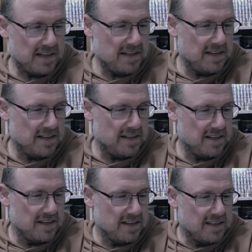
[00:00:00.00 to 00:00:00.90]
uh,
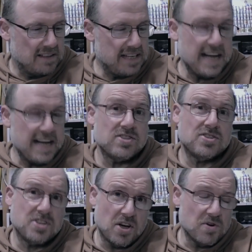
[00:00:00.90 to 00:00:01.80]
let's
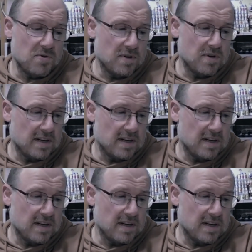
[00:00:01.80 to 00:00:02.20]
do